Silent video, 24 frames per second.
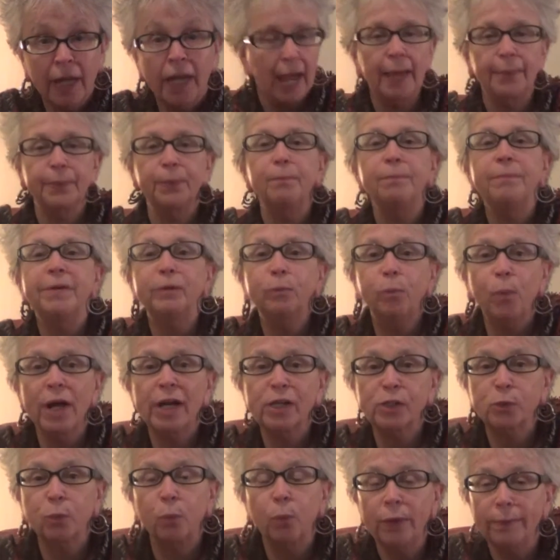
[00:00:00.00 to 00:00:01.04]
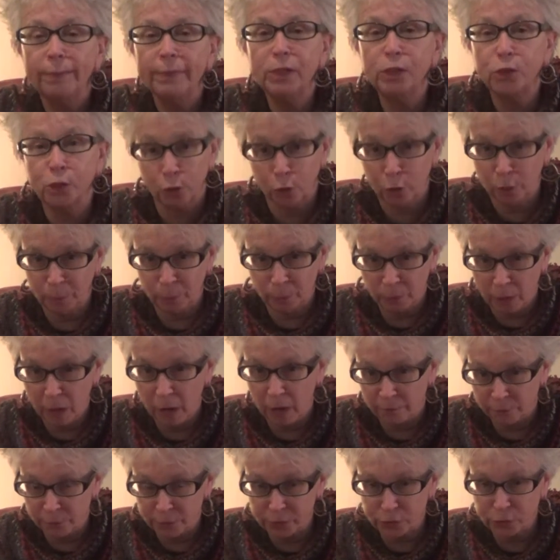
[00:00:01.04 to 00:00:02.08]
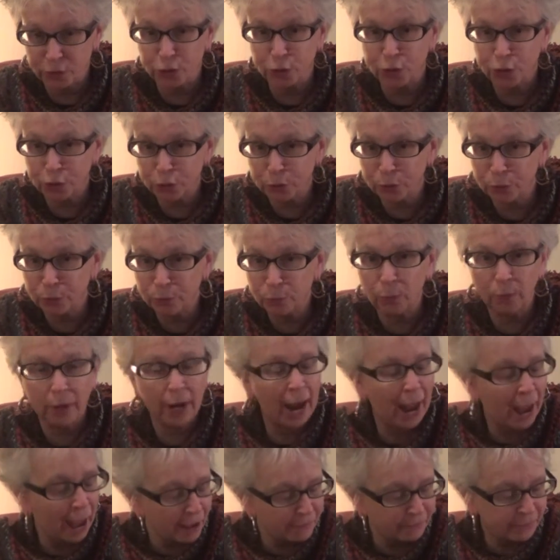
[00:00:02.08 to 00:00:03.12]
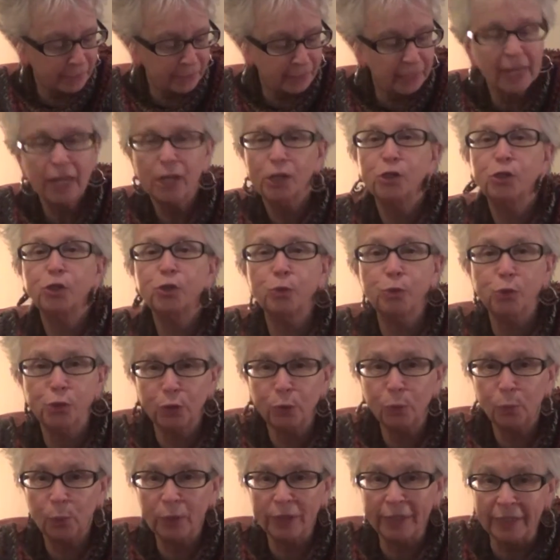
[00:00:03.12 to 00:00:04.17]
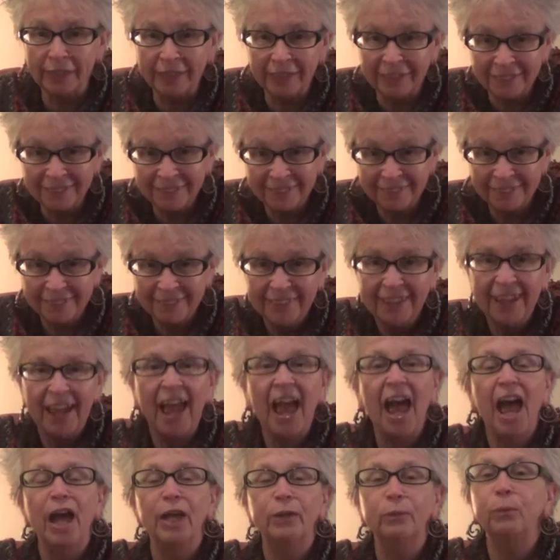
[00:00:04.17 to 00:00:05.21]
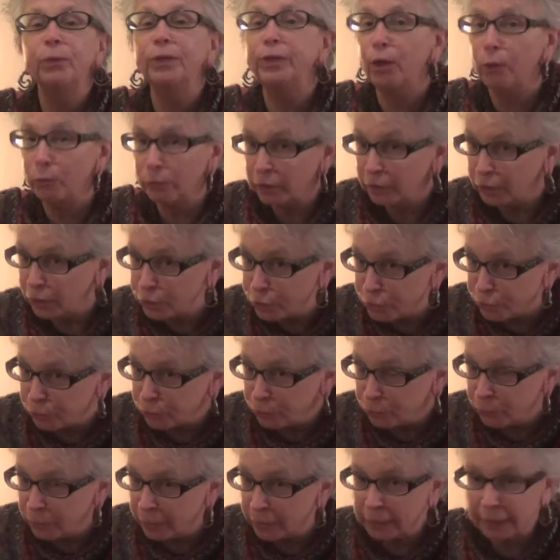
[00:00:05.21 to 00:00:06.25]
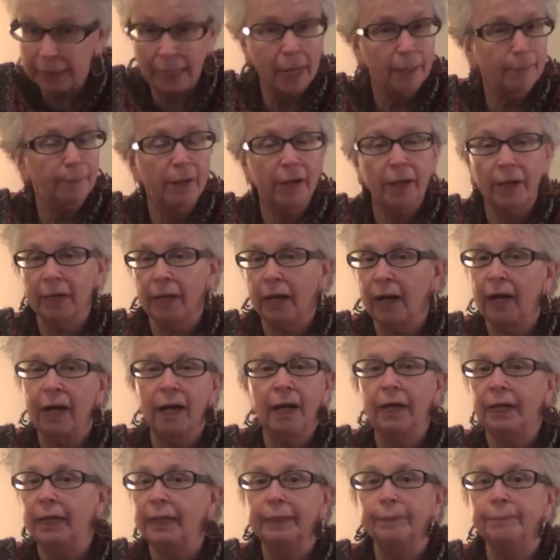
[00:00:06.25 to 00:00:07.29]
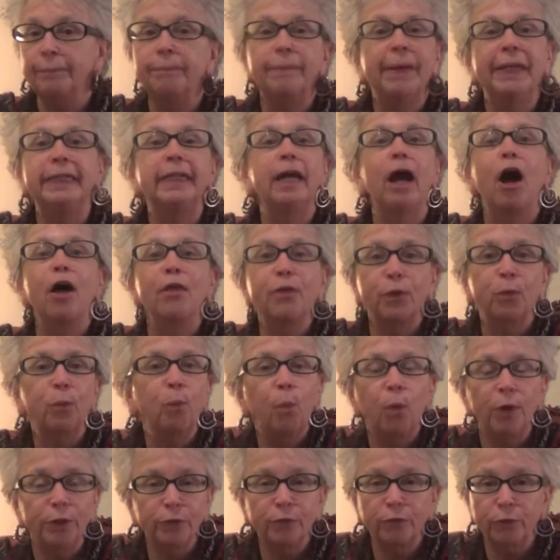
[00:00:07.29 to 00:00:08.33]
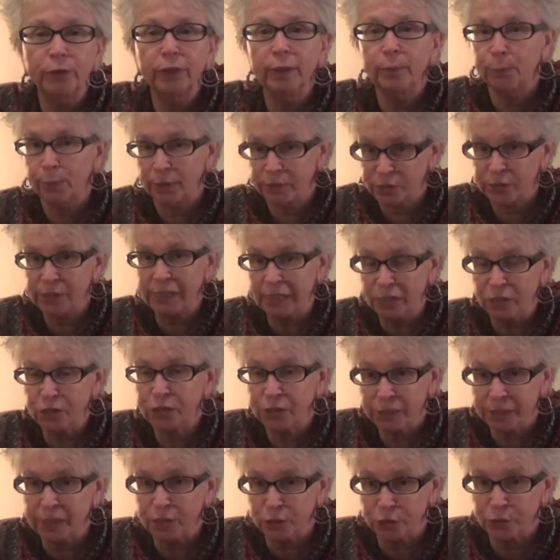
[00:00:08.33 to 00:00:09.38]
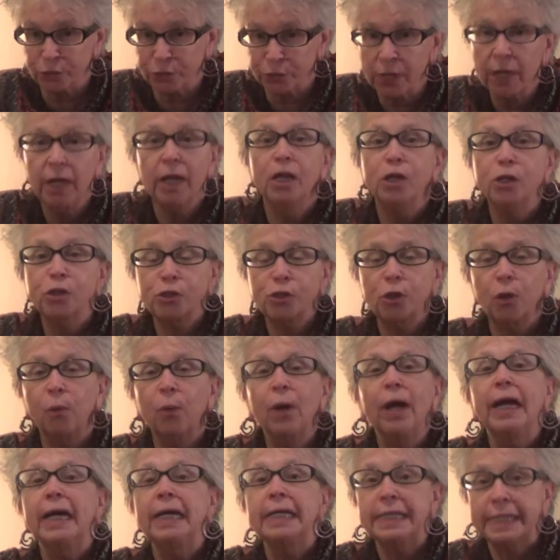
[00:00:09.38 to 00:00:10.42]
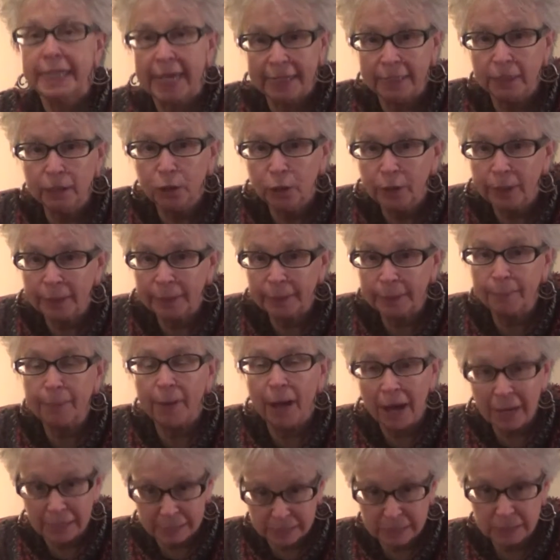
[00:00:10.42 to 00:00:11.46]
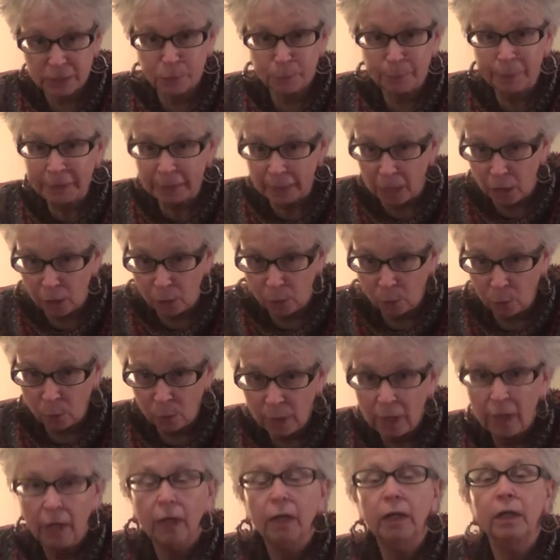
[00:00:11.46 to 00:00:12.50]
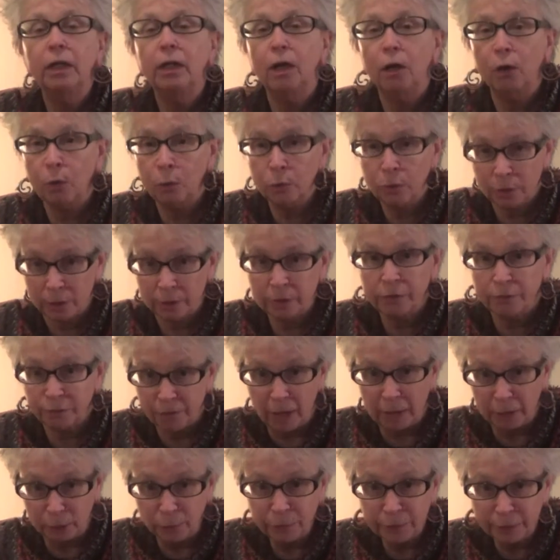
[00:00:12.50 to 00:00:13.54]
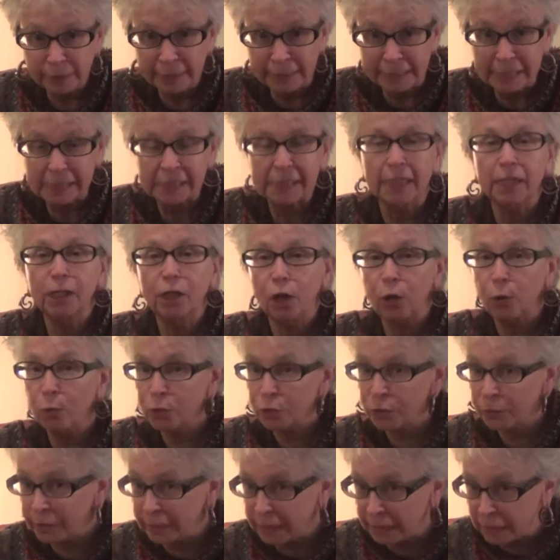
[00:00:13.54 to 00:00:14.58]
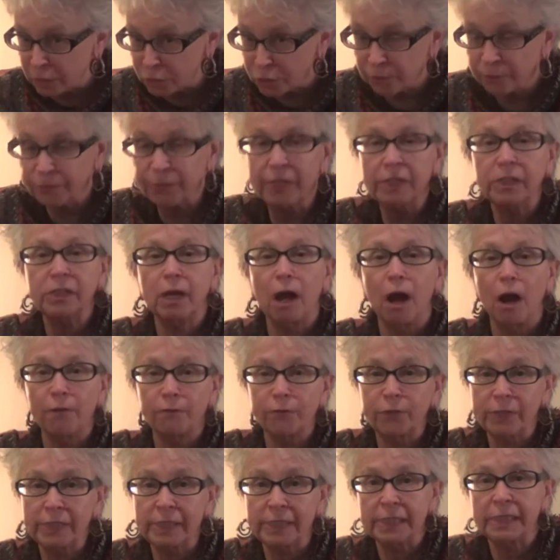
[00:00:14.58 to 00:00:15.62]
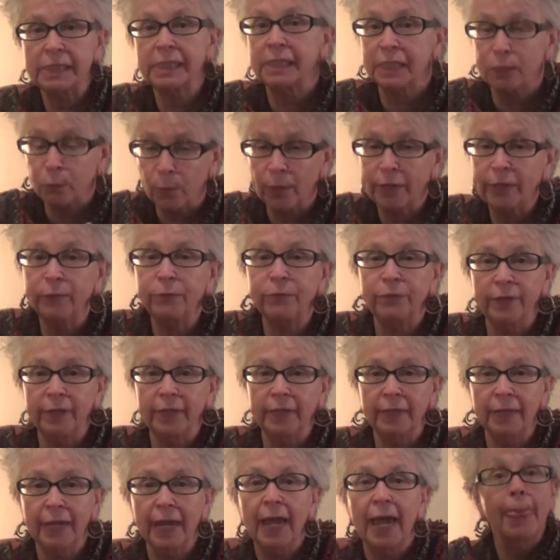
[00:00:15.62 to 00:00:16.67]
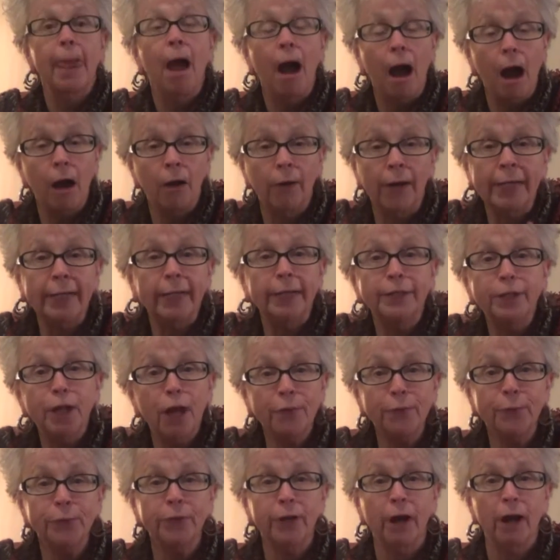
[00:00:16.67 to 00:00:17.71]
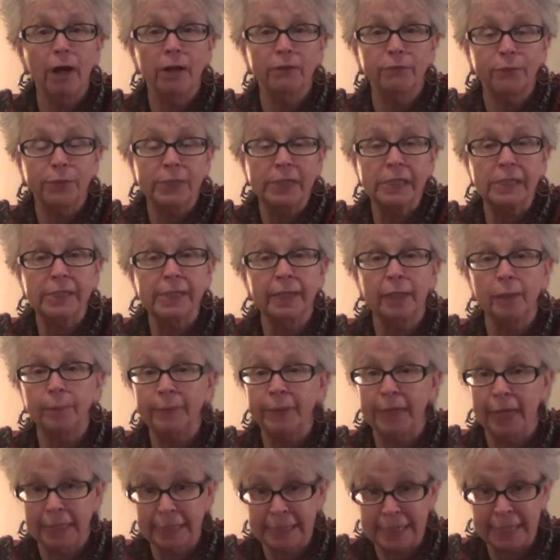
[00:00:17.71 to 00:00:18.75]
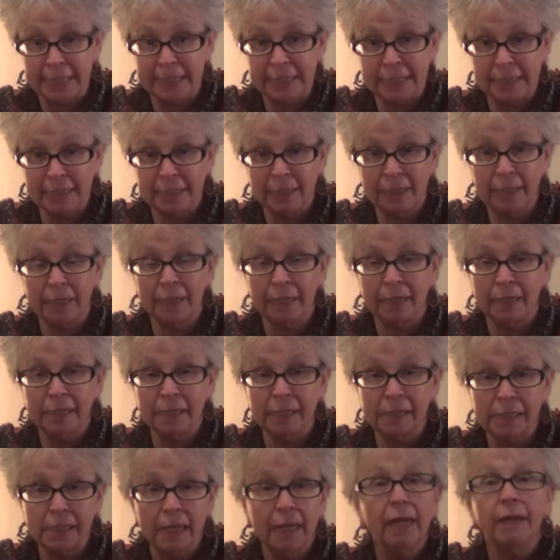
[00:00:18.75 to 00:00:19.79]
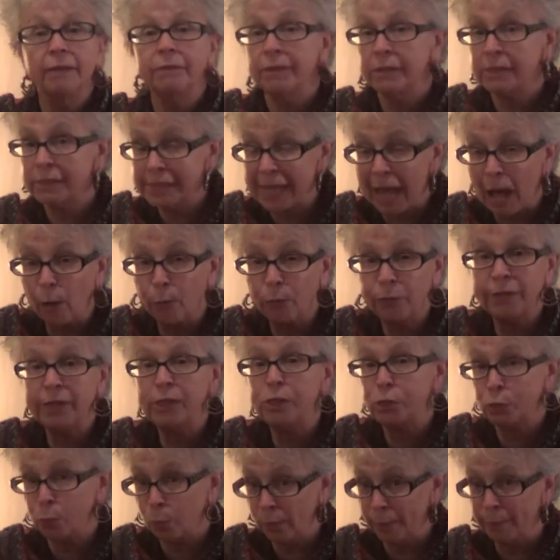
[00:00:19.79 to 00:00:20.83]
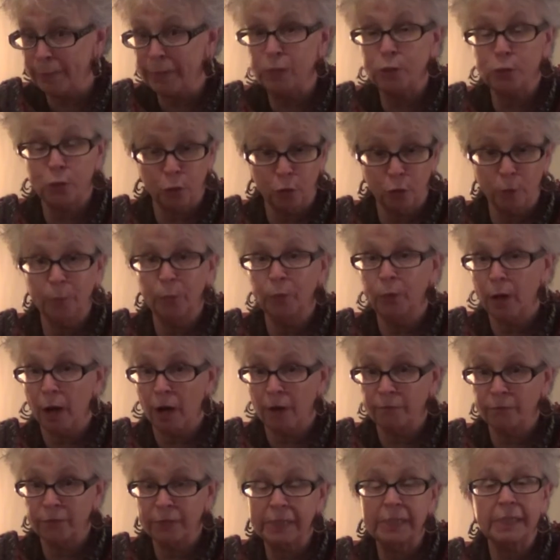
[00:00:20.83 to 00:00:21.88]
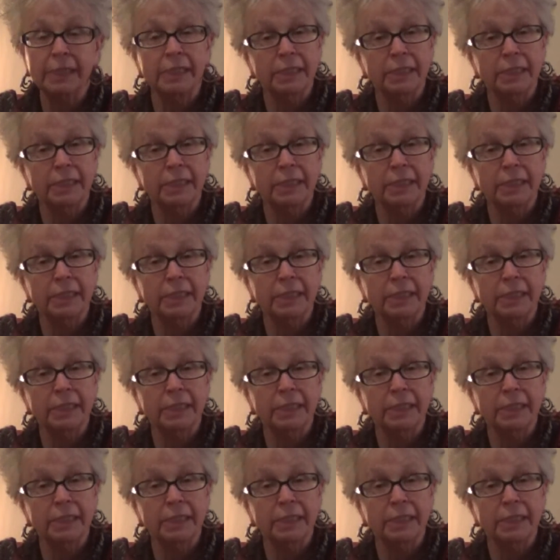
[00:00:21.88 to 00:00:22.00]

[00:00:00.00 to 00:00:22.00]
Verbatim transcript: At the Midwest Women's Herbal Conference in June, we're having Susun Weed, and Winona LaDuke, among uh, many other wonderful and prestigious teachers. So take a look at the boxes below, go follow the links and go to each of these conferences, see what you think. All right, another conference that I'll be attending is the Southeast Women's Herbal Conference.